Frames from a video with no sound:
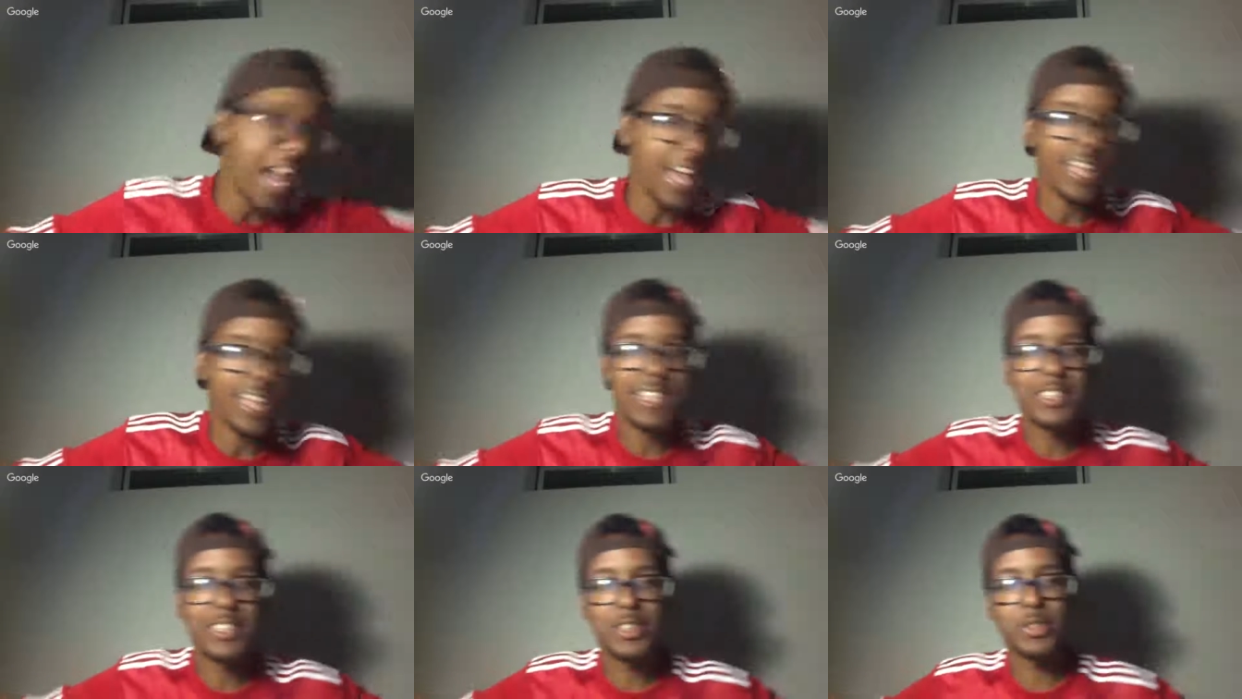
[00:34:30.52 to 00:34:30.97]
this
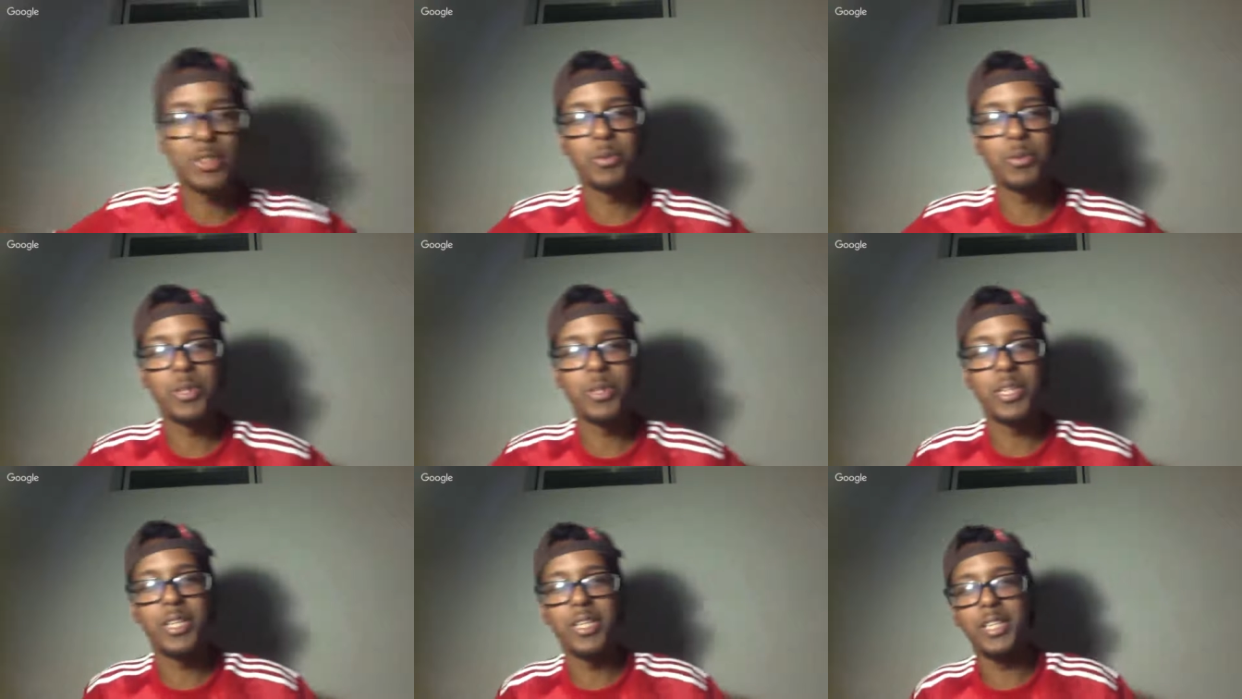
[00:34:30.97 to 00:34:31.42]
is what it
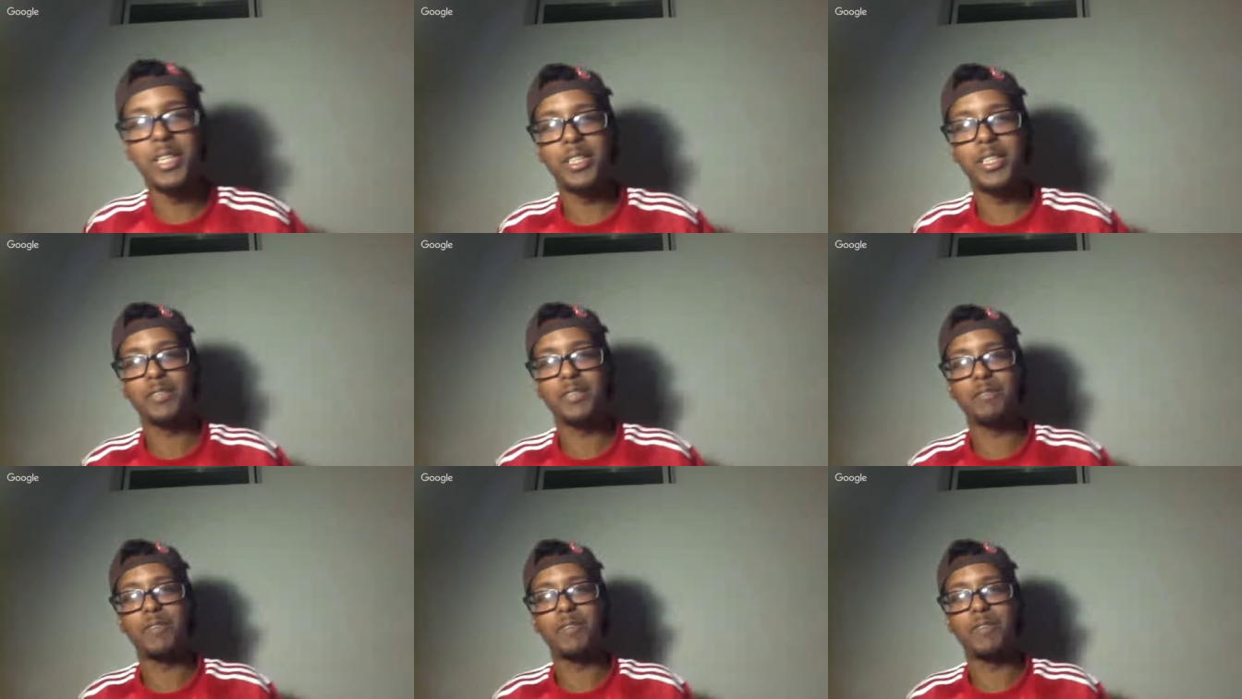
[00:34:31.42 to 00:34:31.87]
is,
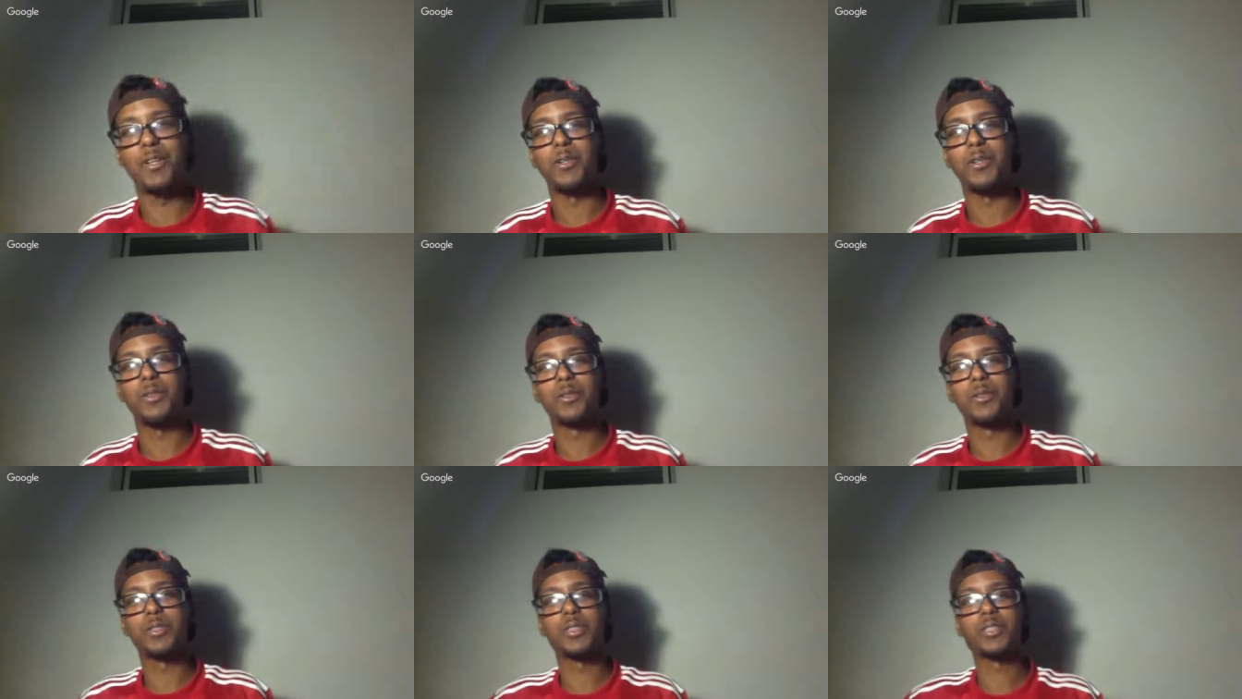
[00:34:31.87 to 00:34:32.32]

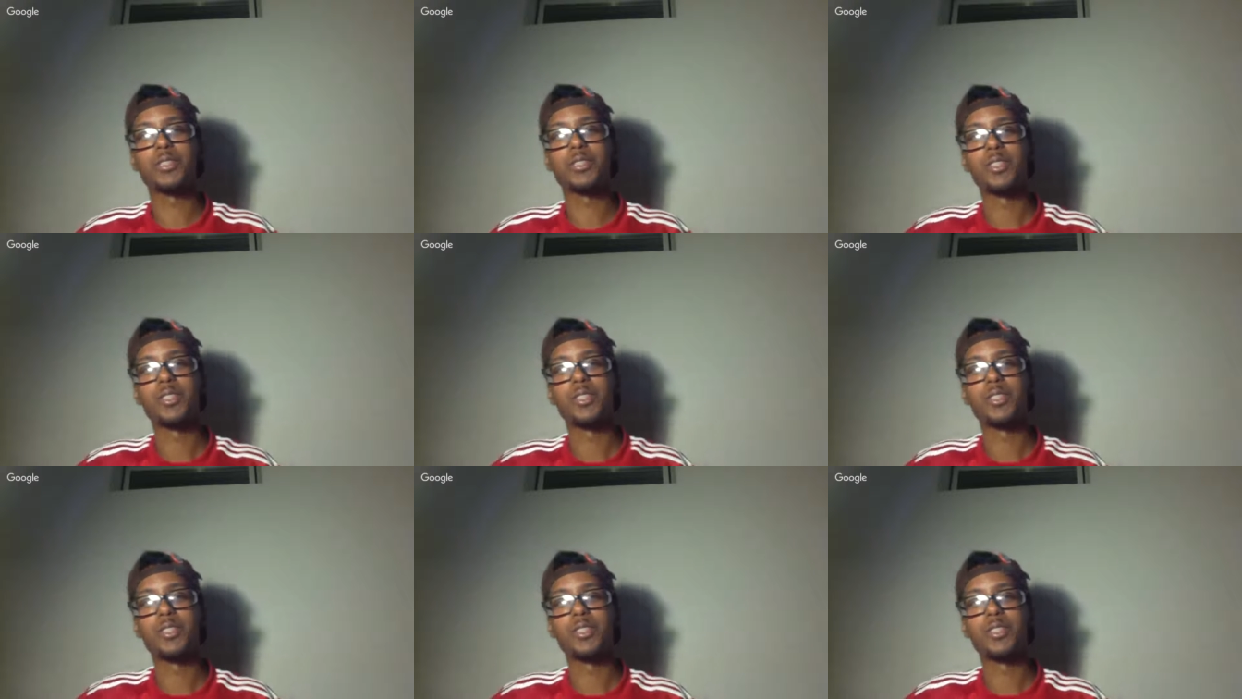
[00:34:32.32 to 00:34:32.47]
folks.